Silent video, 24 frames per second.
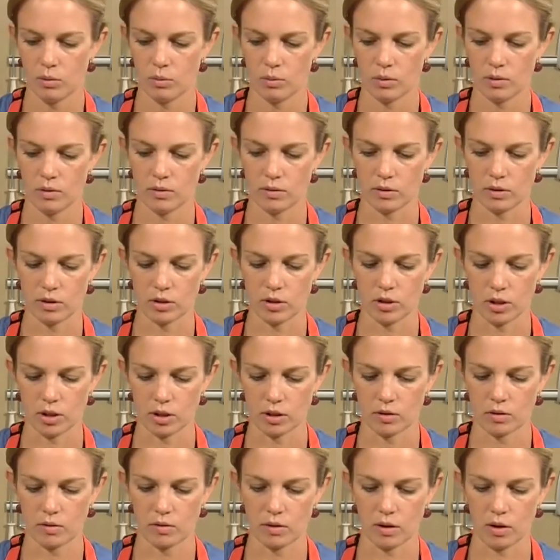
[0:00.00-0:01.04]
once they're
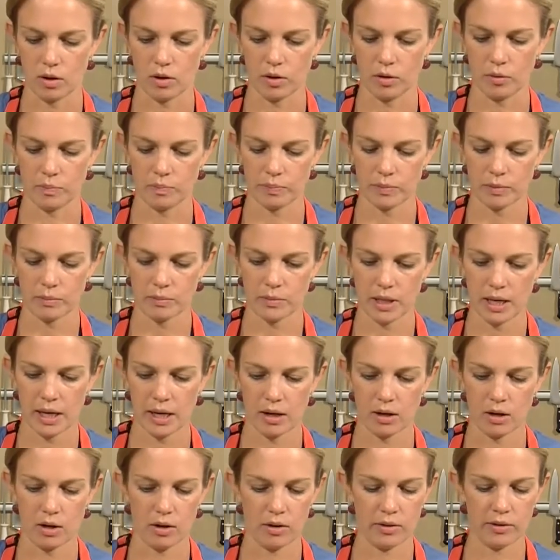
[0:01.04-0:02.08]
cooked. So I'm going to
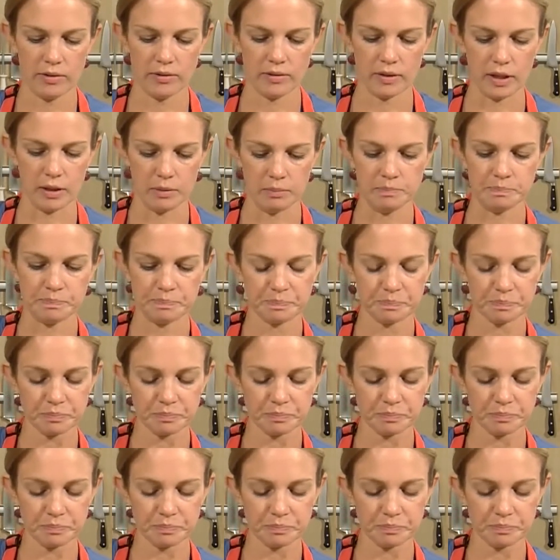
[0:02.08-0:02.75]
add all this in.